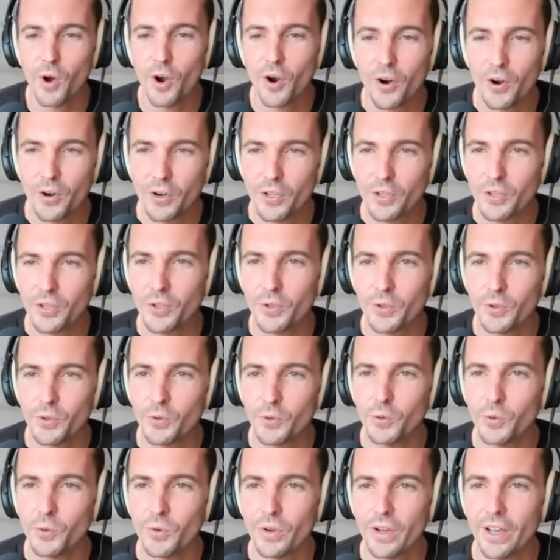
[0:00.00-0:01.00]
are
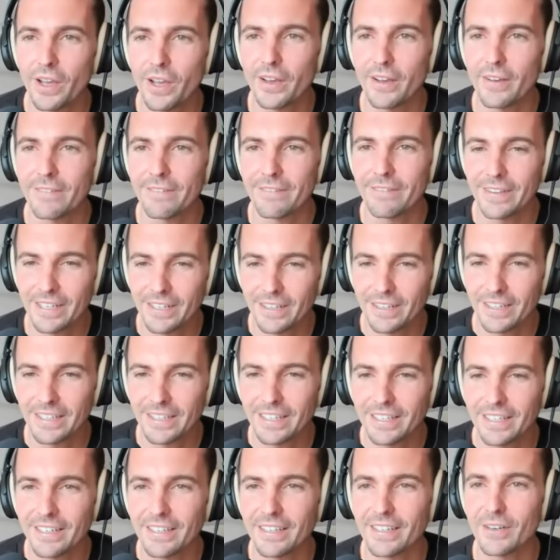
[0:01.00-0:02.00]
you
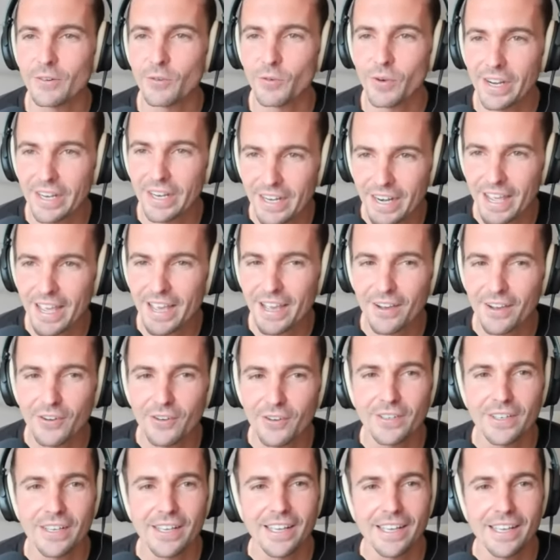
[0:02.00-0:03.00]
feeling right
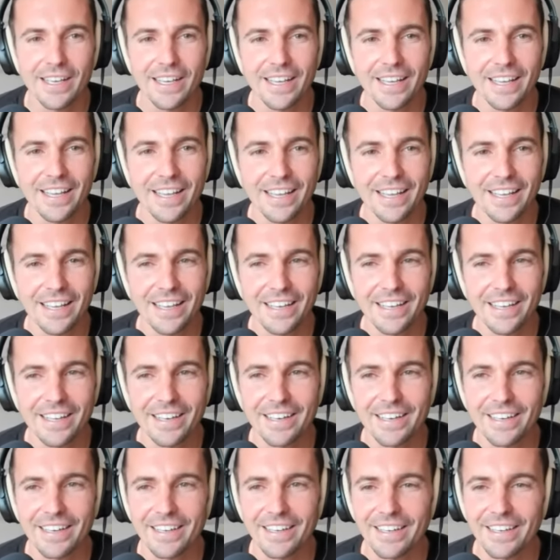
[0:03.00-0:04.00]
now?
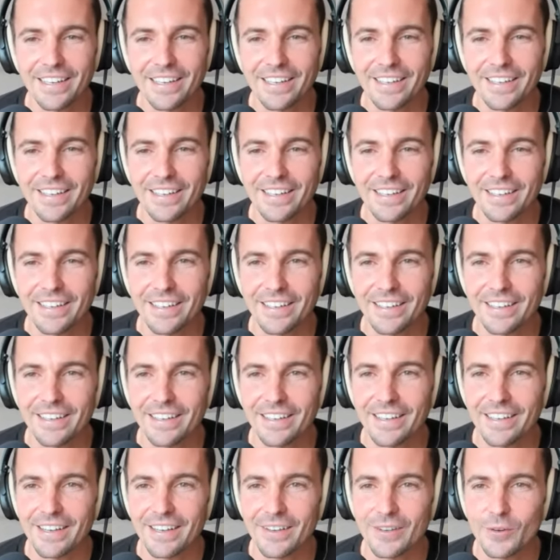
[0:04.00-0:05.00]
And
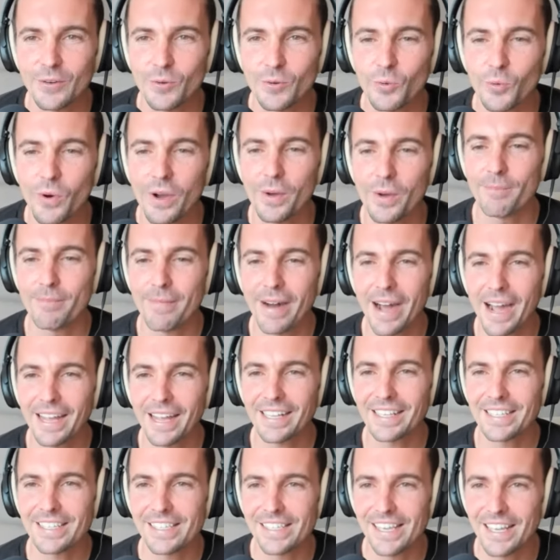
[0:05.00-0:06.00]
what
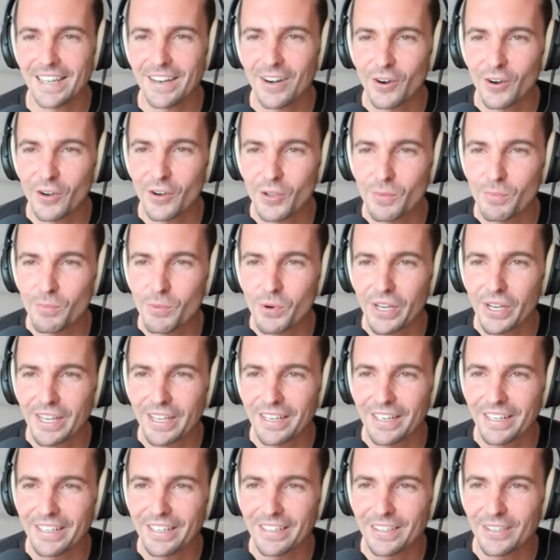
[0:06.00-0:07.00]
mindset are you
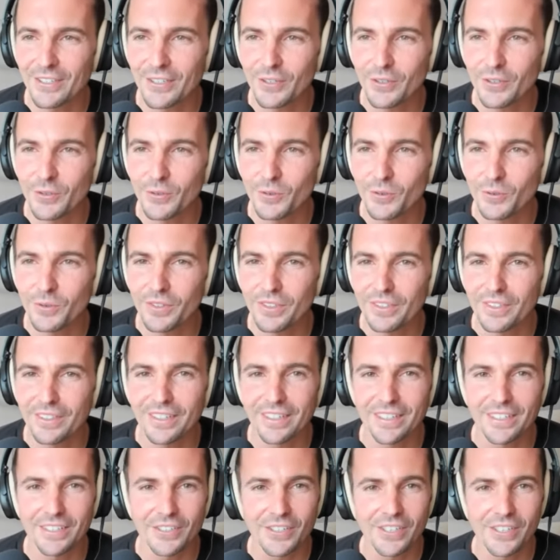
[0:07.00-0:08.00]
bringing into
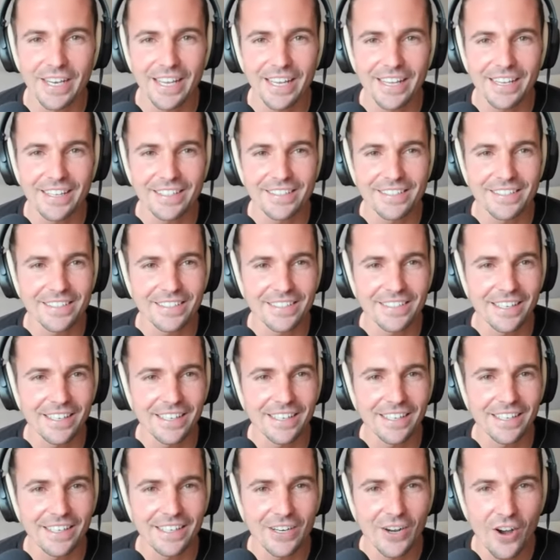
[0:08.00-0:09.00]
today's
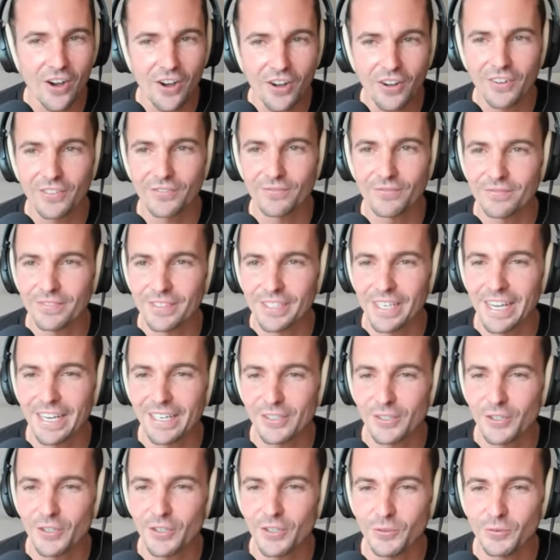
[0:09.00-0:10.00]
call,
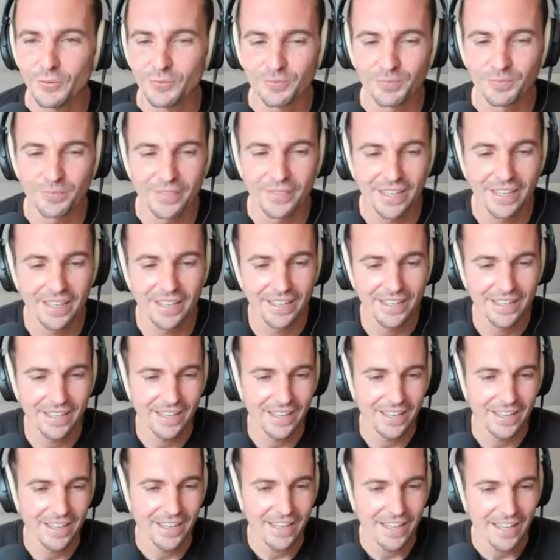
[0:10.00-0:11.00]
day two?
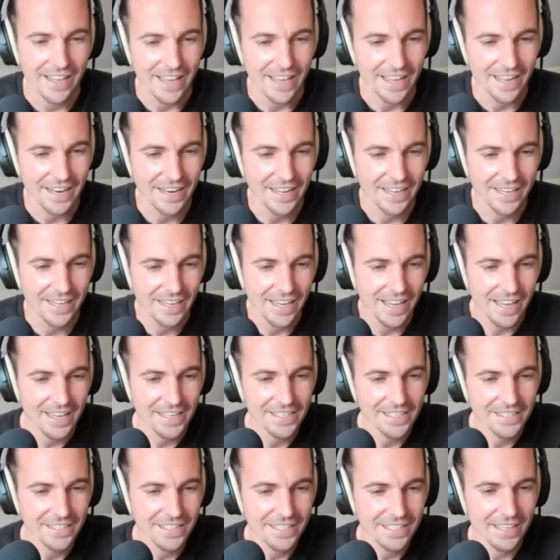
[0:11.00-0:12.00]
And
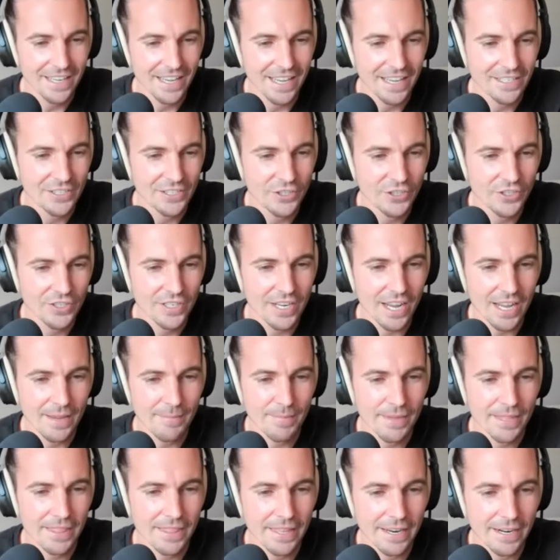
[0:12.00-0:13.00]
as you're
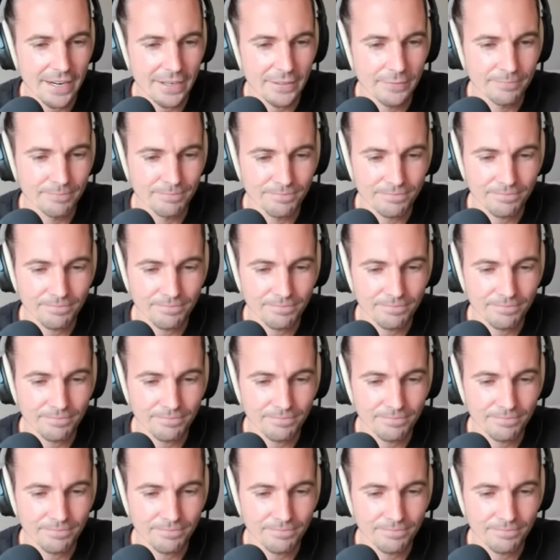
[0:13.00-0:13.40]
typing there,